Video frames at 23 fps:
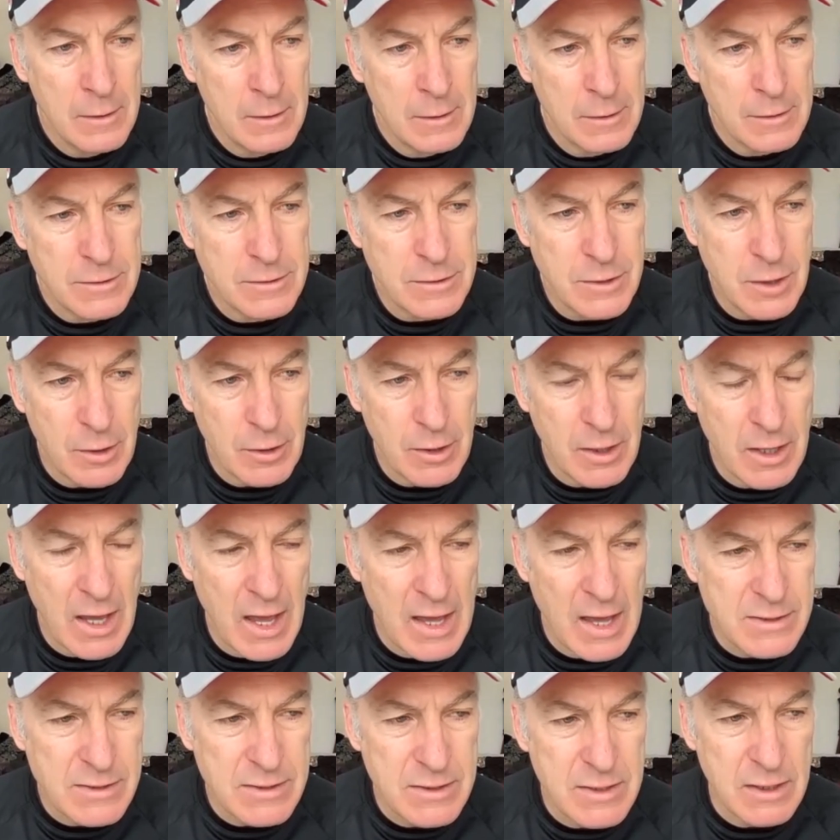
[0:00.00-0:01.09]

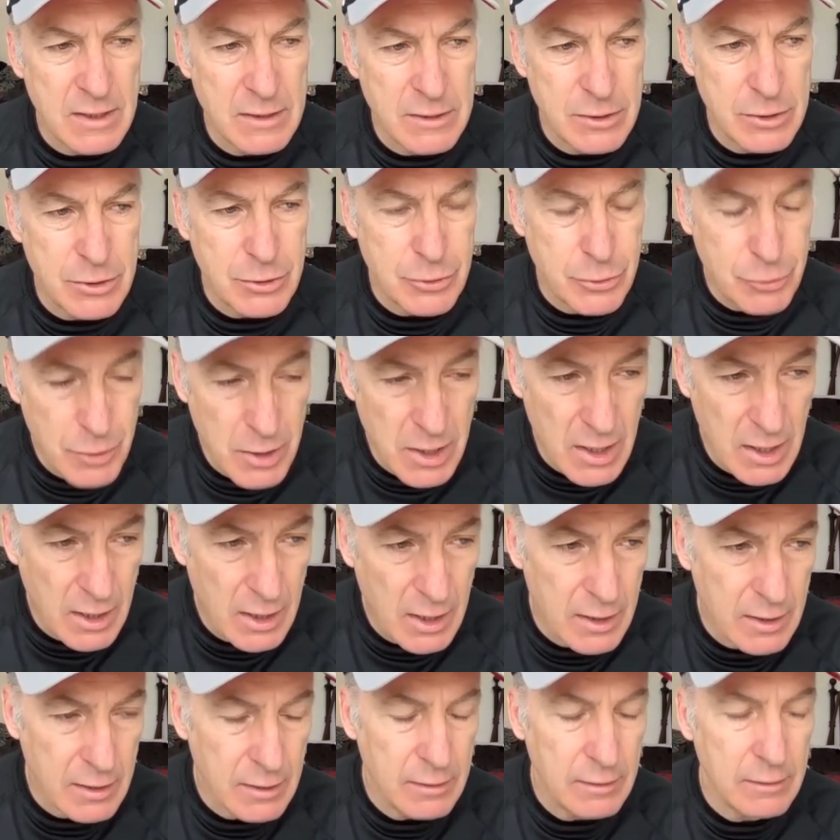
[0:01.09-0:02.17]
sarcastic streak,
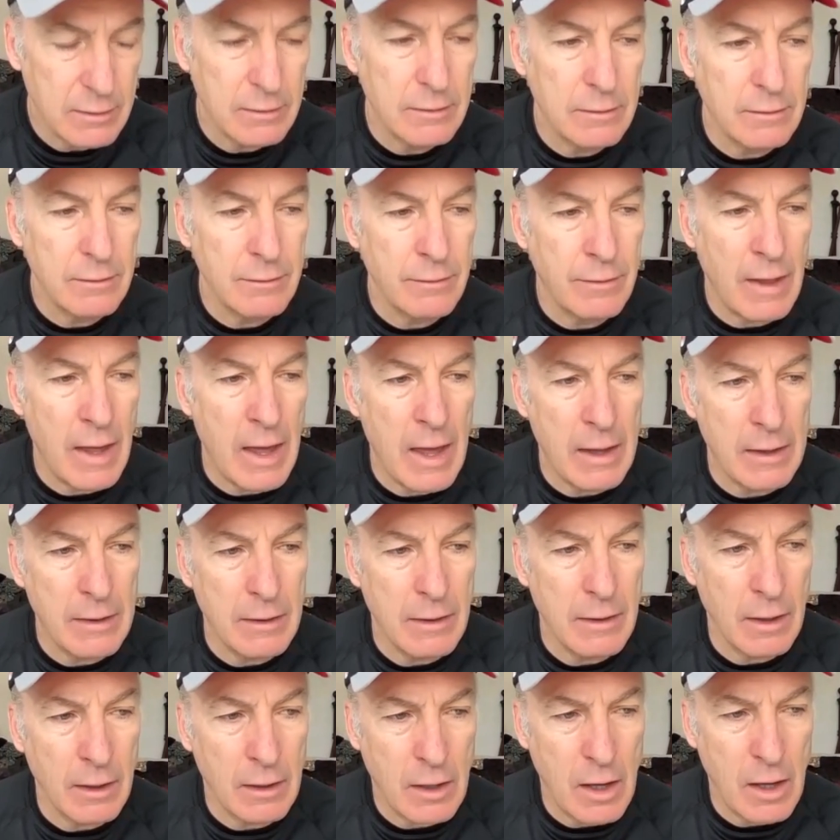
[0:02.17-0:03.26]
that
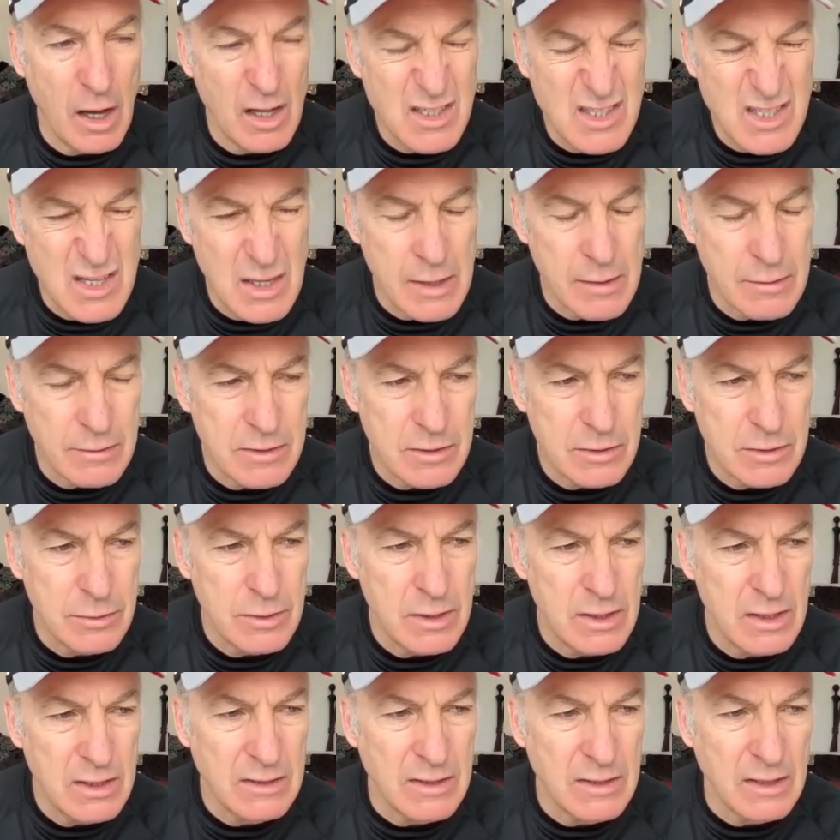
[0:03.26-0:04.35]
a cut down
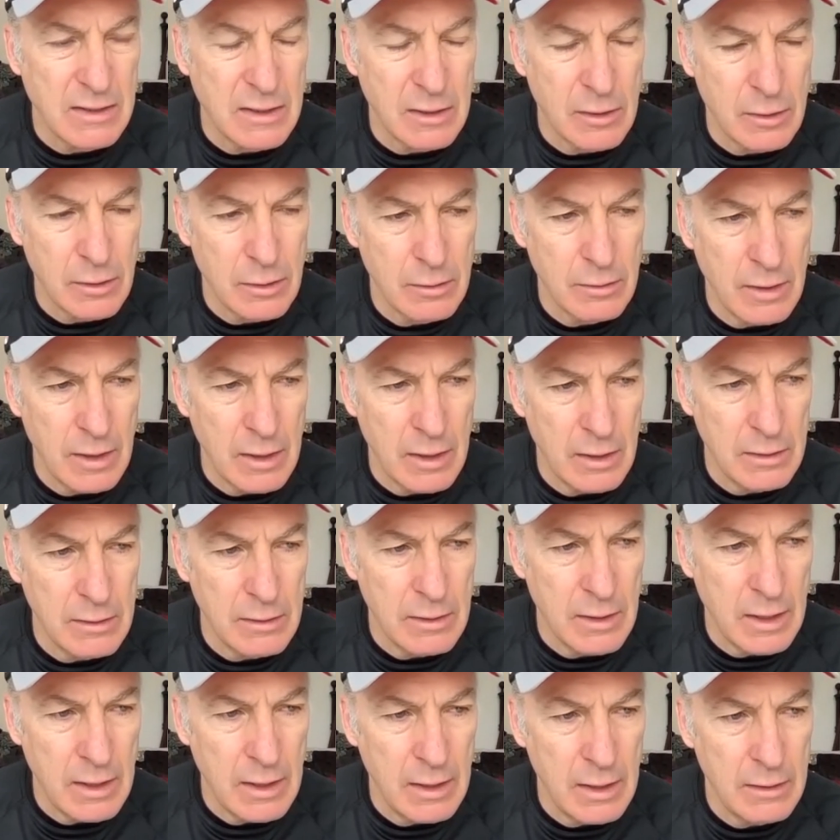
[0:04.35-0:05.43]
streak, that
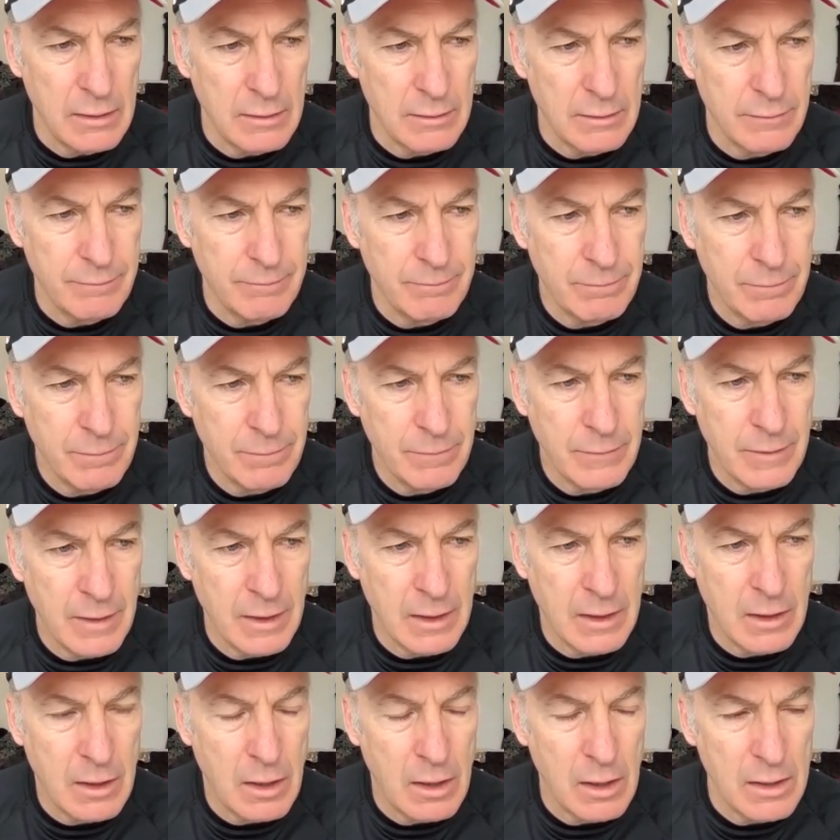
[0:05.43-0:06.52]
they
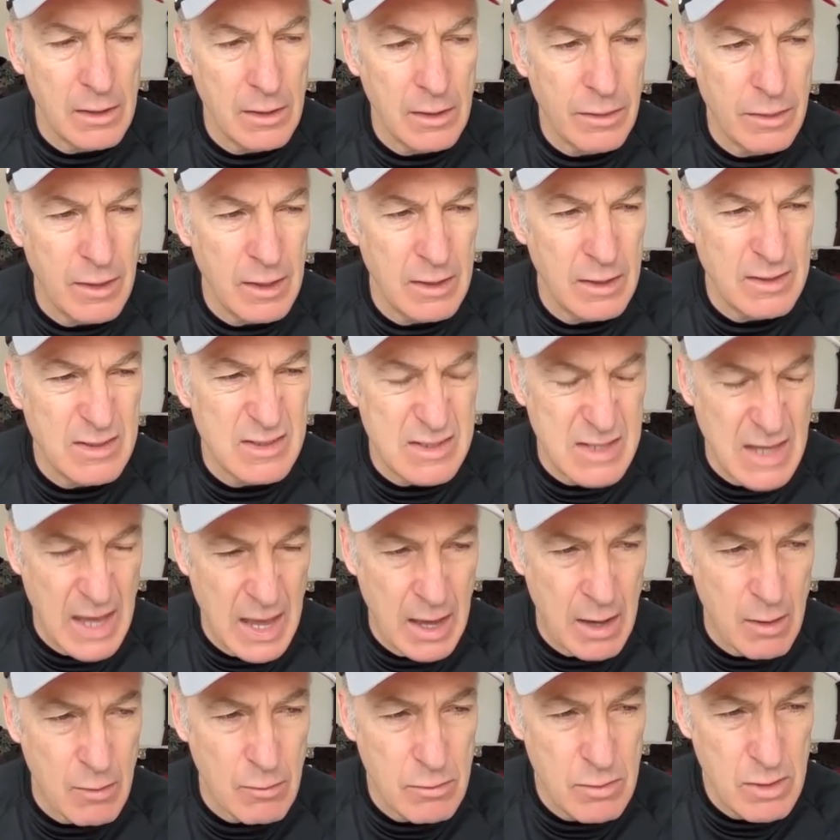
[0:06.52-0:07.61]
cut things
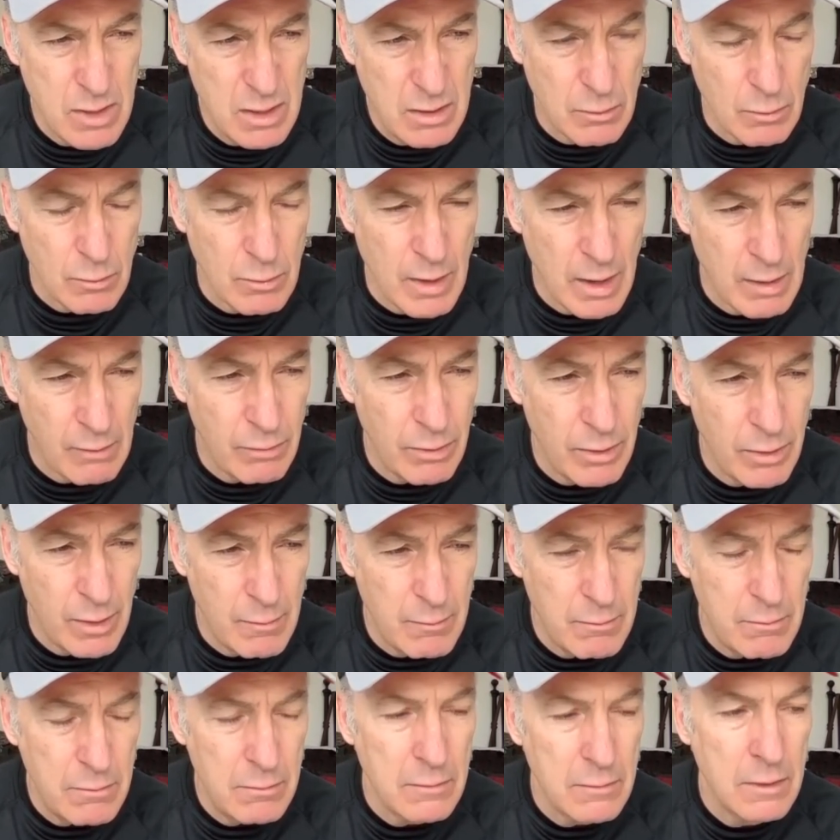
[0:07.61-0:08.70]
down around
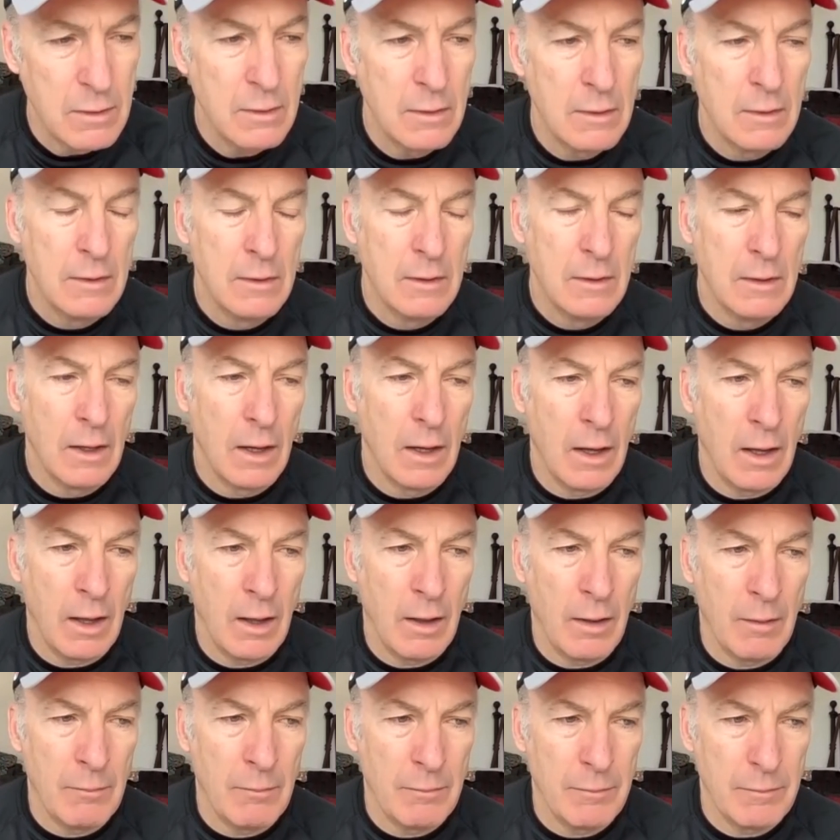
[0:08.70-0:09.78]
them.
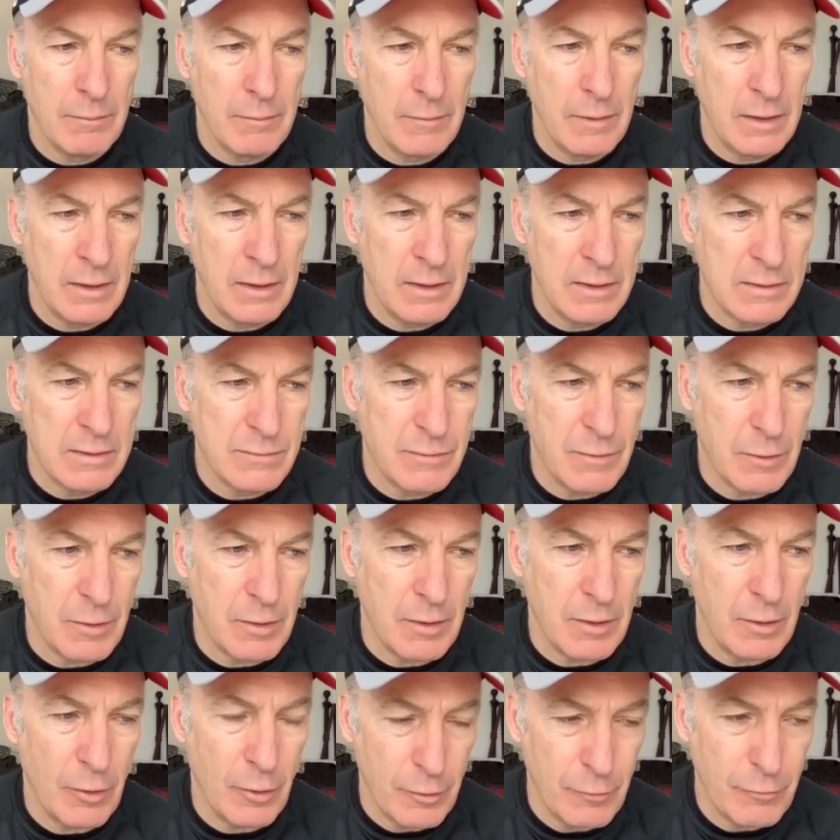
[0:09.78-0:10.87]
It is very
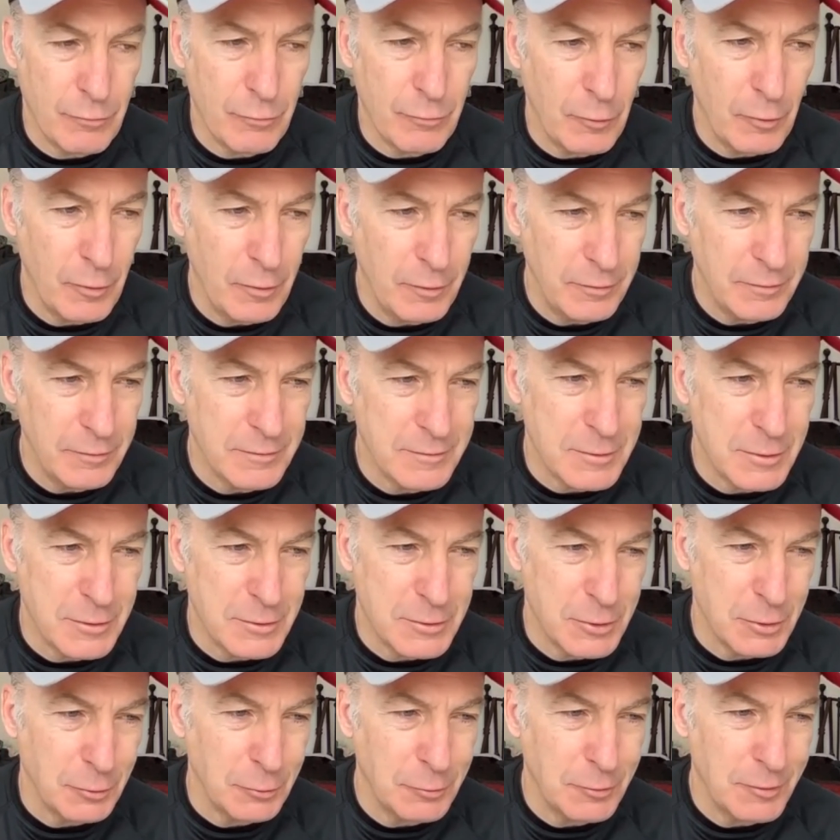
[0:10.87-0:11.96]
hurtful to
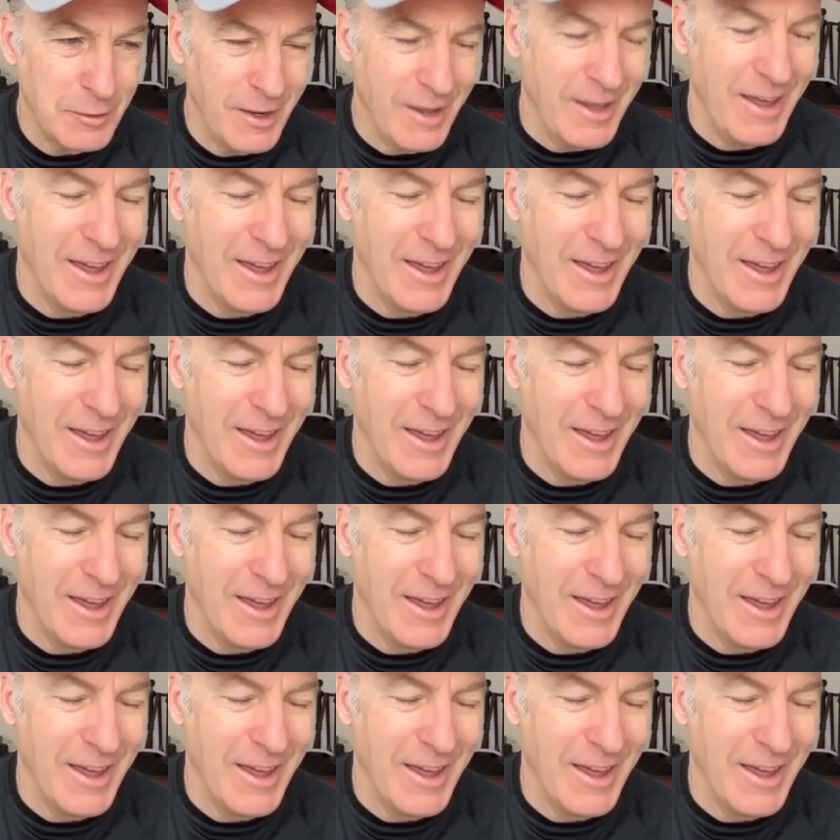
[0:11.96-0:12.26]
children.